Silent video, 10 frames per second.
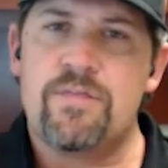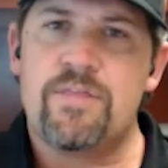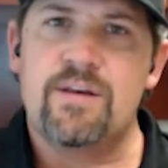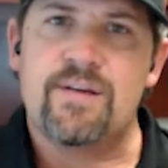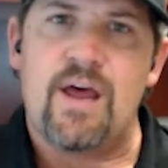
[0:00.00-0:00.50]
of the
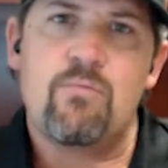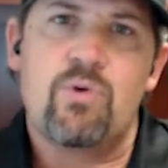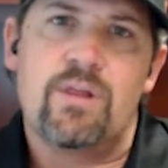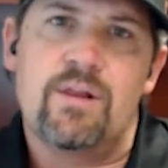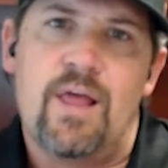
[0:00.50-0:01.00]
things I
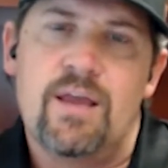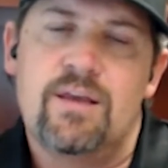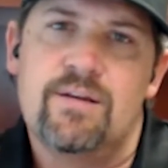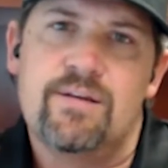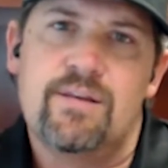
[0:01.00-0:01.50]
really
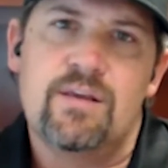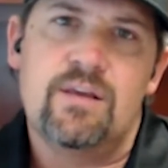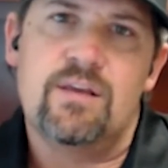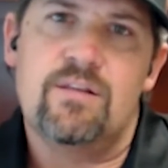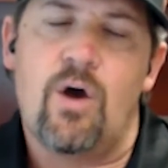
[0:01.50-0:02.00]
like is
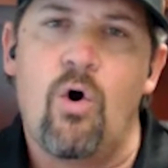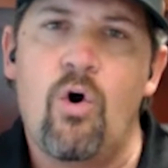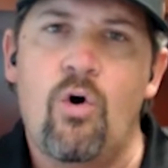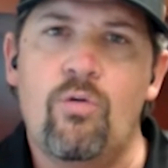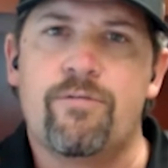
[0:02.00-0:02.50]
the the
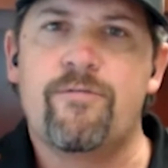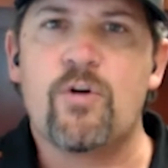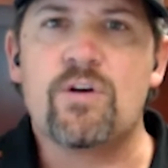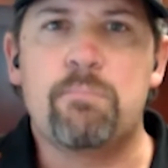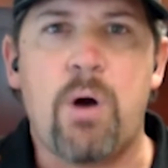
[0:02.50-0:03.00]
whole
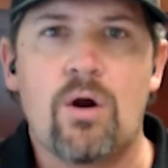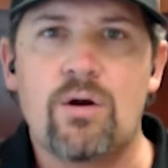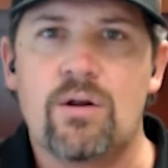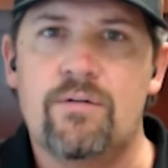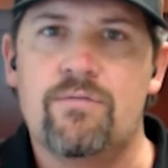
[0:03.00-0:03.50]
first
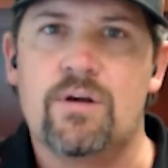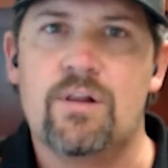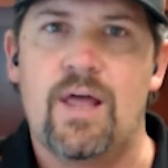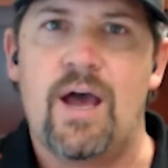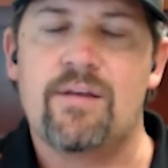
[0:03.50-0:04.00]
part of the
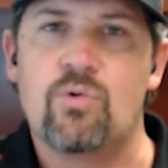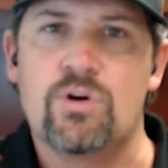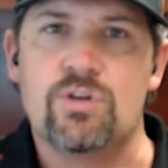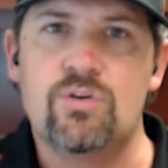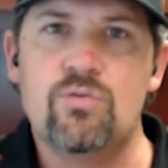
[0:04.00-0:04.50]
class where
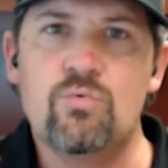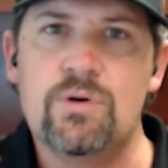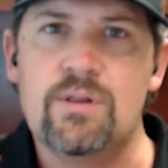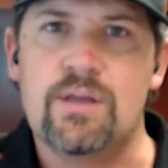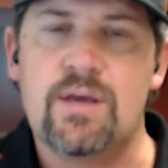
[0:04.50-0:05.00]
you
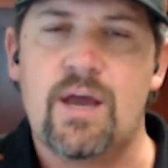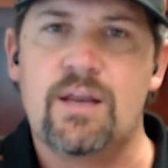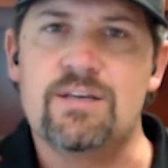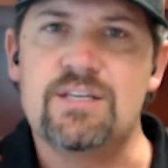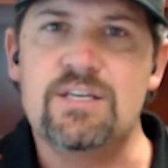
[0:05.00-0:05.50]
really kind
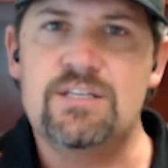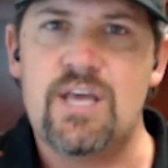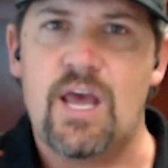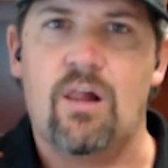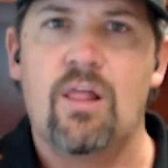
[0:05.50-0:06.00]
of
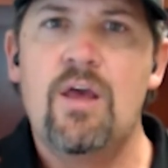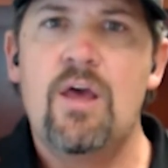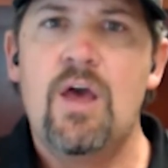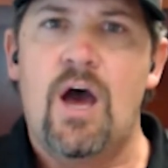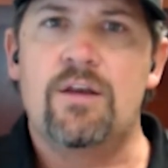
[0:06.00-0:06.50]
detail
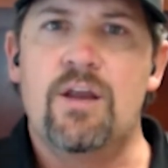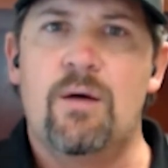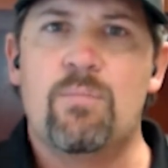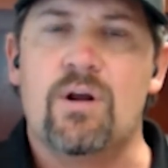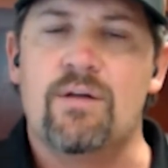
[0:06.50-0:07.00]
a
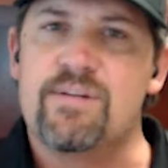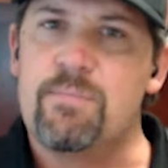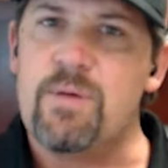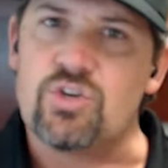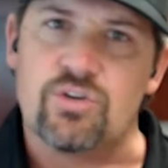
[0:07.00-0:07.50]
number of
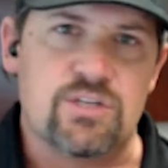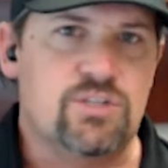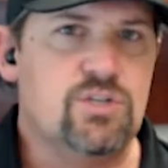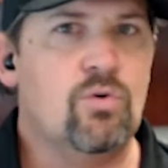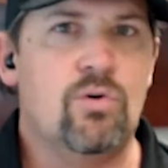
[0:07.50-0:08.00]
specialty
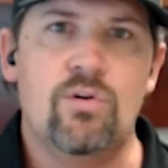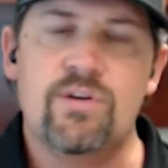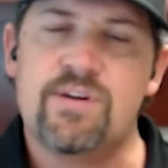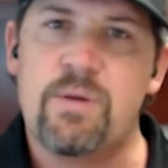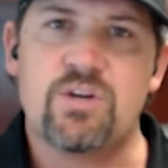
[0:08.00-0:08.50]

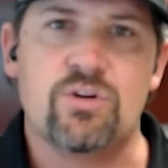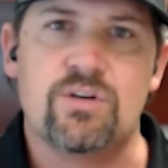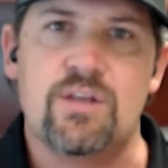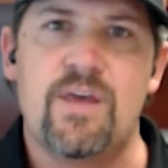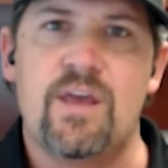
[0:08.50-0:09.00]
tools,
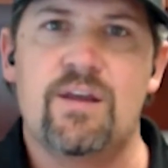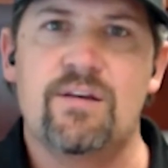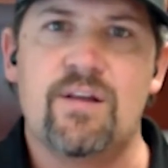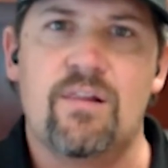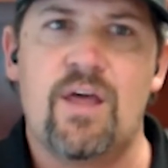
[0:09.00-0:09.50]
specialty
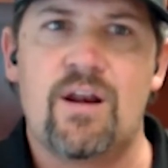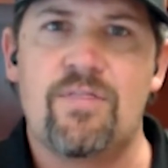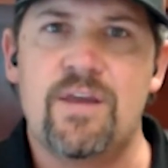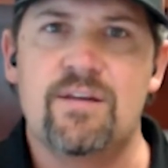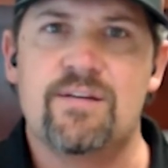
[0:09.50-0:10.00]
things, a lot of
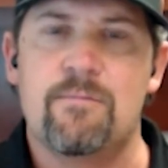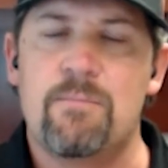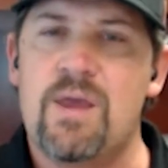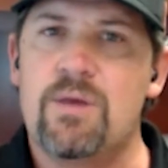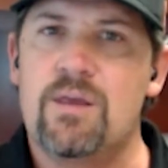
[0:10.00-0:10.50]
things that
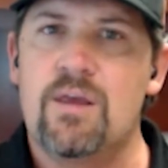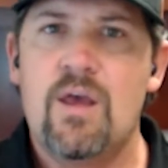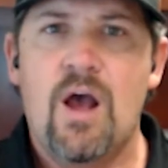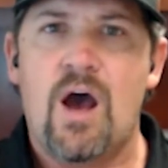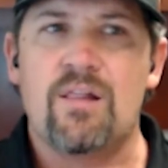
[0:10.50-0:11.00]
maybe
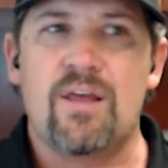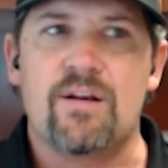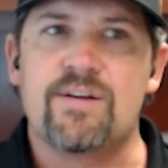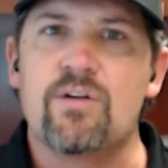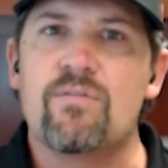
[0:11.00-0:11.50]
a lot of
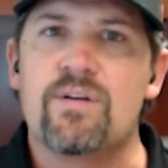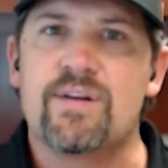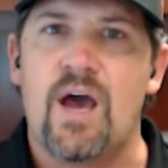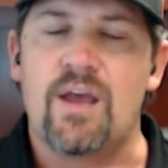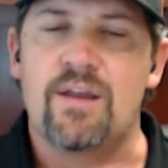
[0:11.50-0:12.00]
service
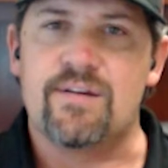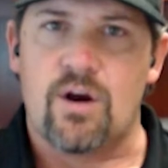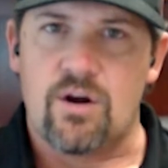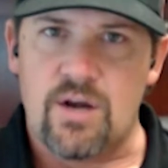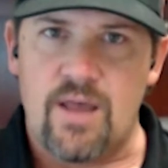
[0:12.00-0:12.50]
guys
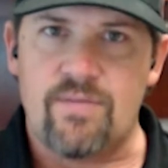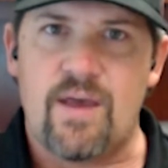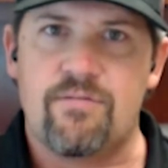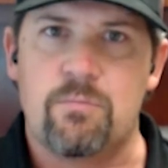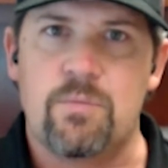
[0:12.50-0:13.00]
are not
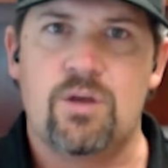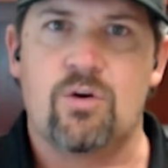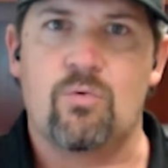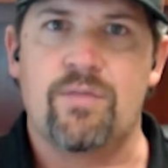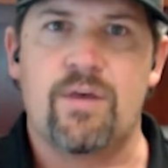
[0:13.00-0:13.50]
that
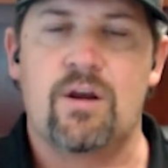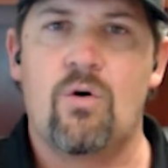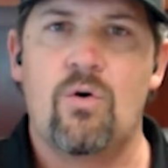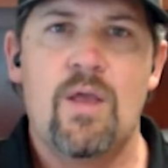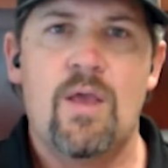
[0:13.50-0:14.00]
familiar with. I
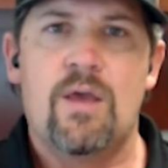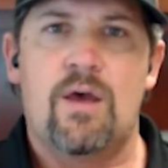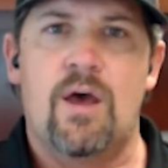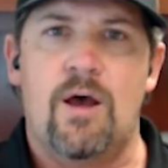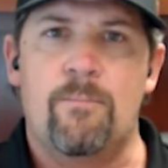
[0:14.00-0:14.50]
know,
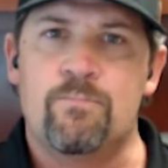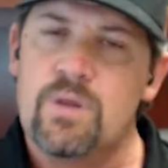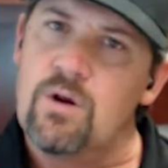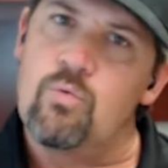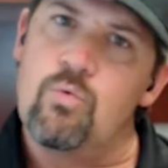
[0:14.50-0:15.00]
um,
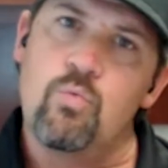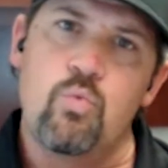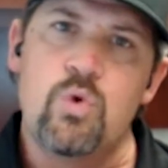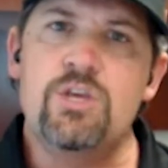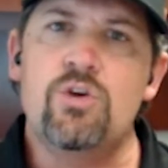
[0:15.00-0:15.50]
you know,
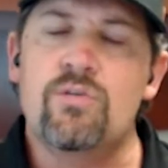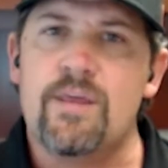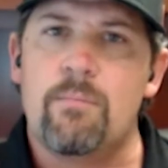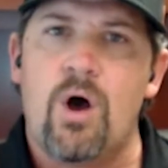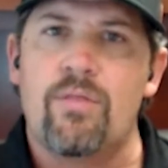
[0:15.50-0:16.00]
we use
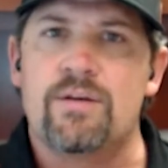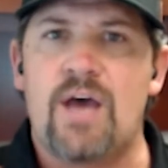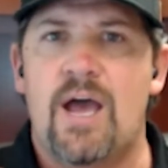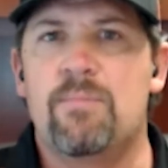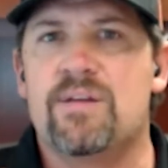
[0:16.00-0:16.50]
them all the
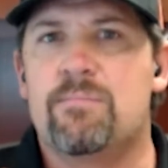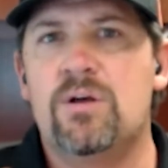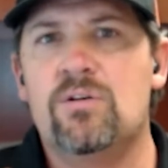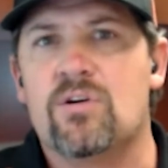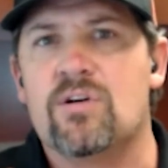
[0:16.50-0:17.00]
time as
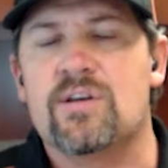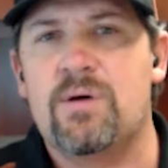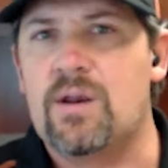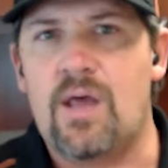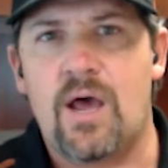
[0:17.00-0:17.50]
builders,
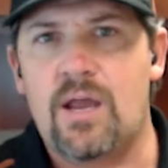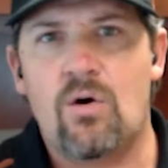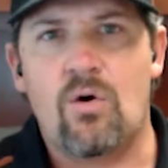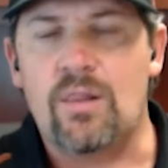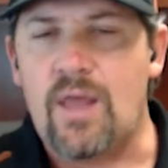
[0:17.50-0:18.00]
but I
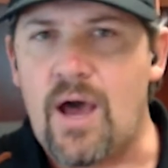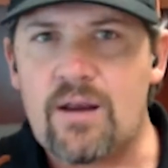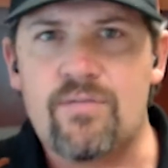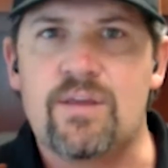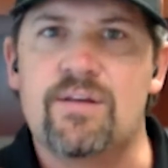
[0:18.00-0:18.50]
know a lot
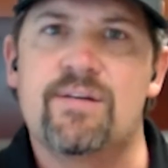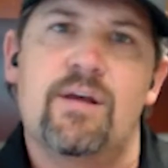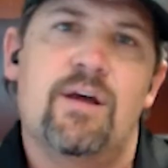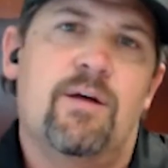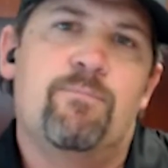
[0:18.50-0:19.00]
of these,
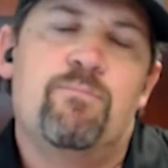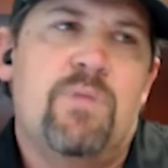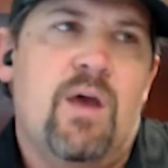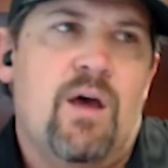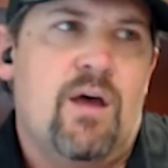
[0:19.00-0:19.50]
uh,
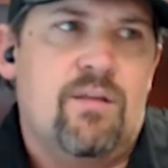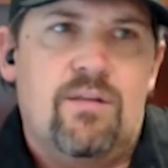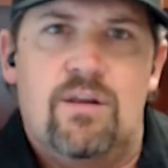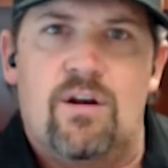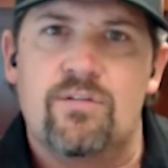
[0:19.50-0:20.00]
uh,
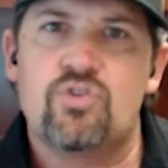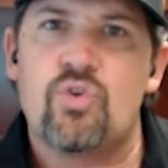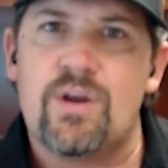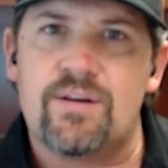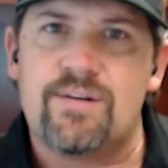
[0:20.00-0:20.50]
you know,
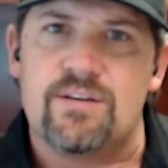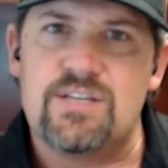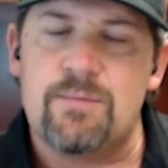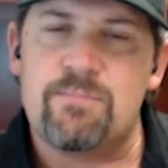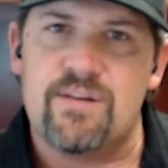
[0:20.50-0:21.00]
tricks and
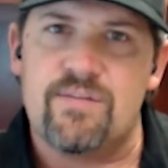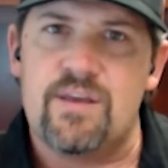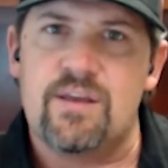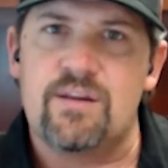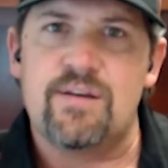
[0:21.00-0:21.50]
tips and
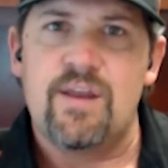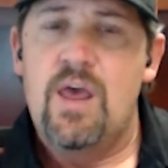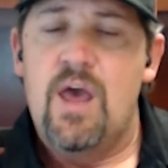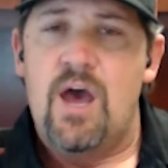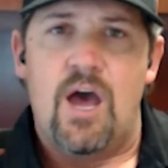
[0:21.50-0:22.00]
things.
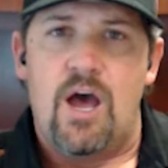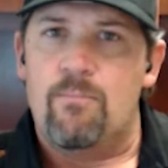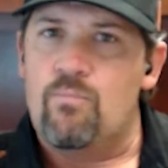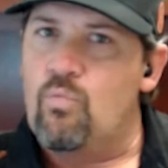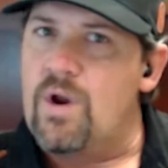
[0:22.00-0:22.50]

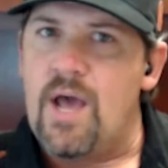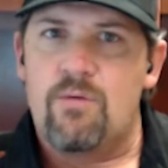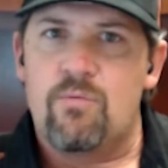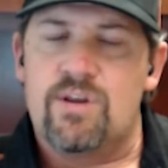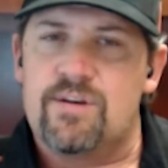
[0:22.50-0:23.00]
Um, when I
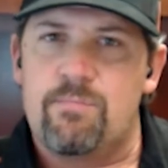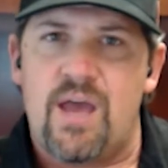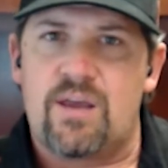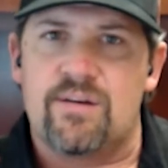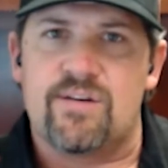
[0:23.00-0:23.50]
was
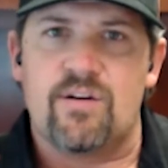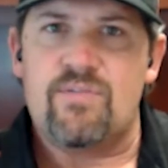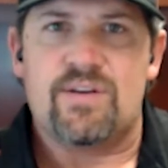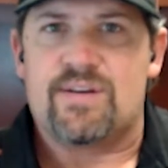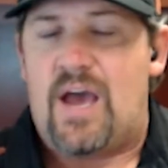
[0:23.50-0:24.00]
back as a
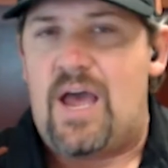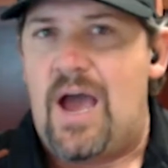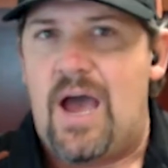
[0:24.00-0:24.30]
service guy,